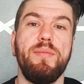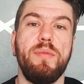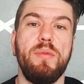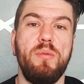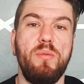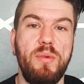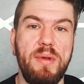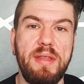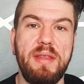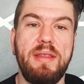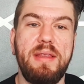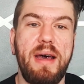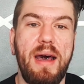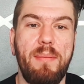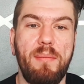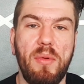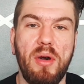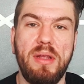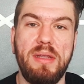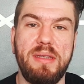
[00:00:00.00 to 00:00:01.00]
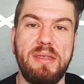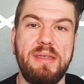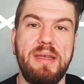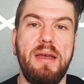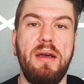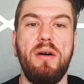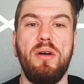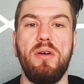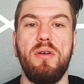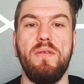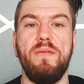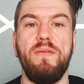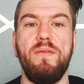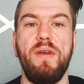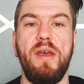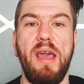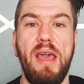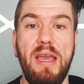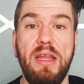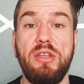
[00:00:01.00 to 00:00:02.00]
with that mindset of
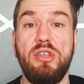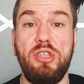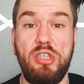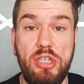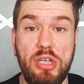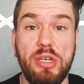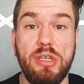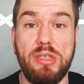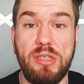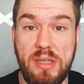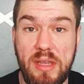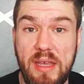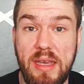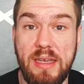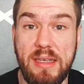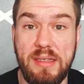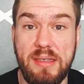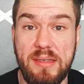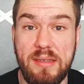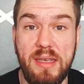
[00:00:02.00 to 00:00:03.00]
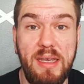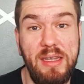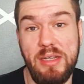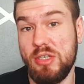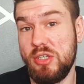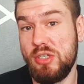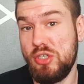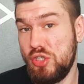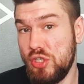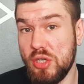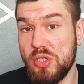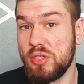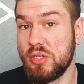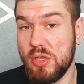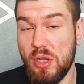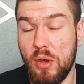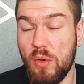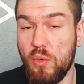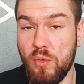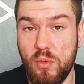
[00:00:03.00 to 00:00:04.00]
it's just this, it's just
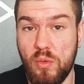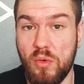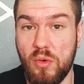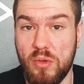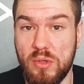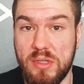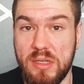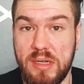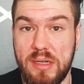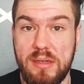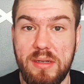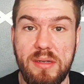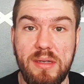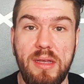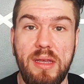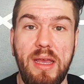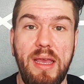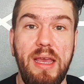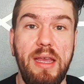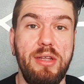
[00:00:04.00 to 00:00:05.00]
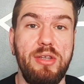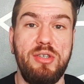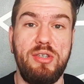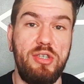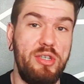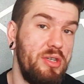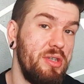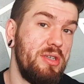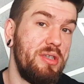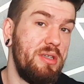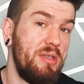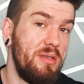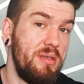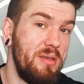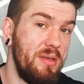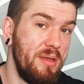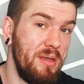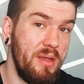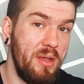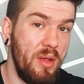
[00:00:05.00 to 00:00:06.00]
cold water, it's just,
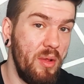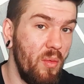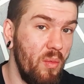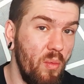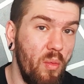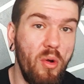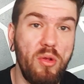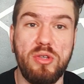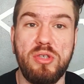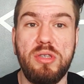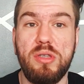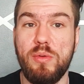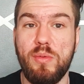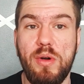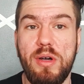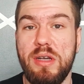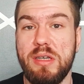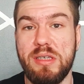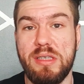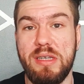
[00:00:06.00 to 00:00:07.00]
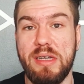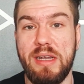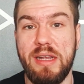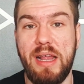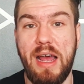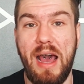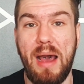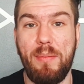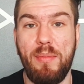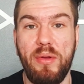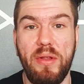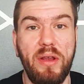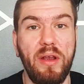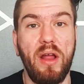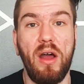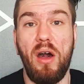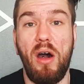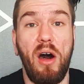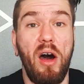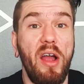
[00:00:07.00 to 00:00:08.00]
what's the worst that could happen?
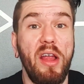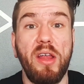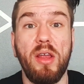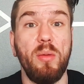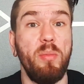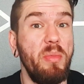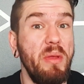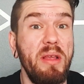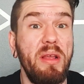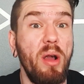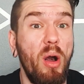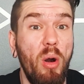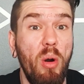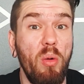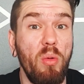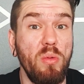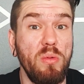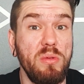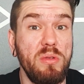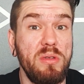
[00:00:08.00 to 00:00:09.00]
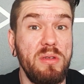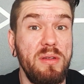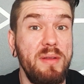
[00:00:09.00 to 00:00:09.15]
I could be cold.